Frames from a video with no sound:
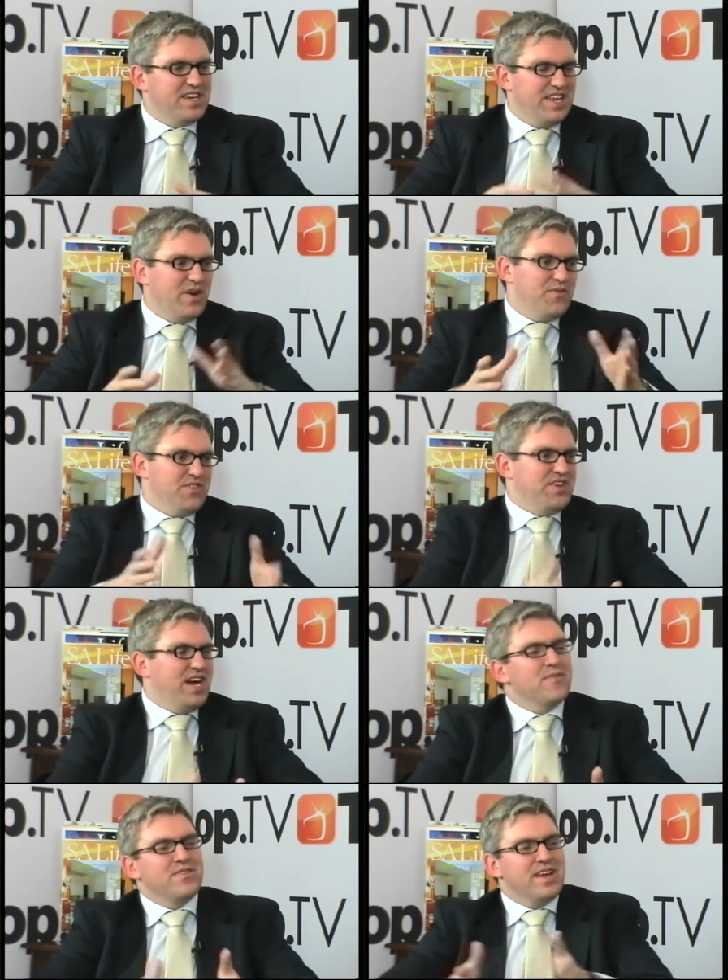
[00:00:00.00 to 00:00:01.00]
and then obviously
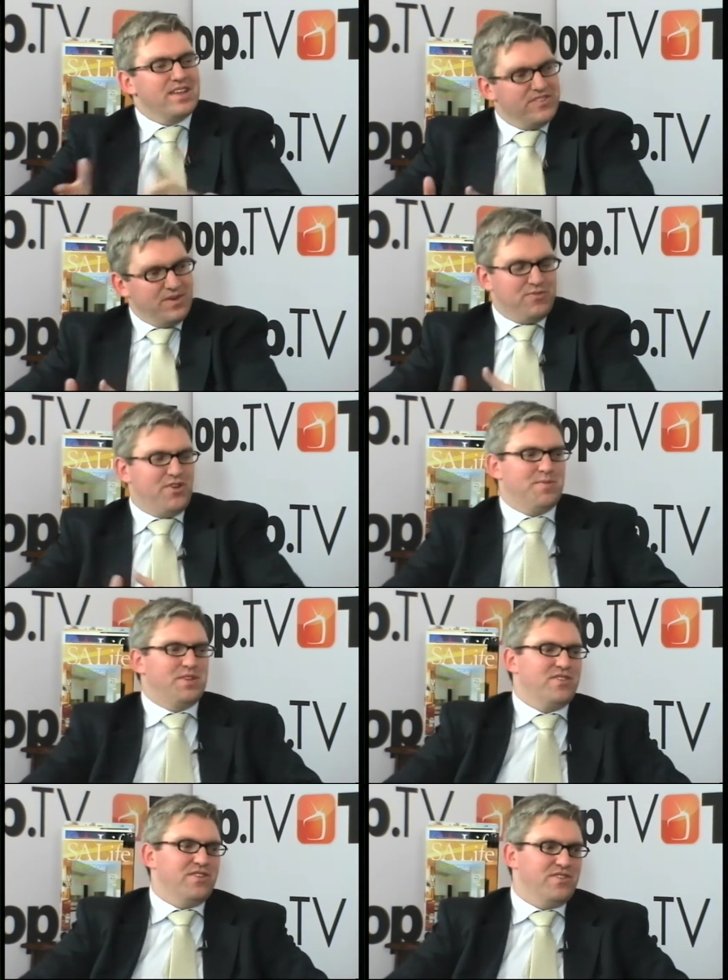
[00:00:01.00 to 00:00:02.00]
after that, sometime
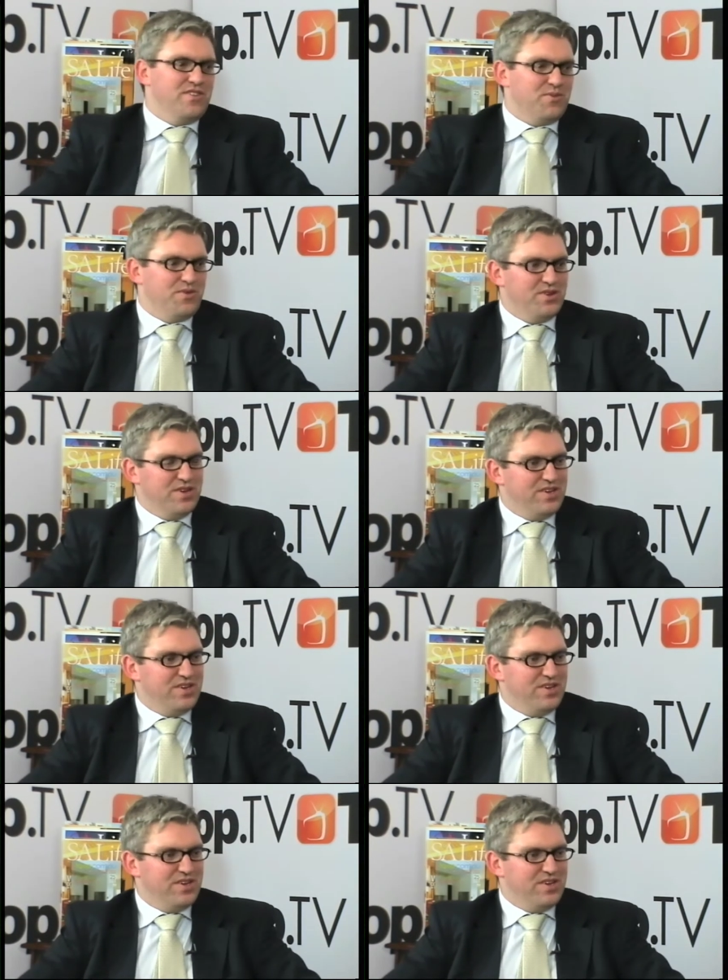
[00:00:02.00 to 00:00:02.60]
it turns into a,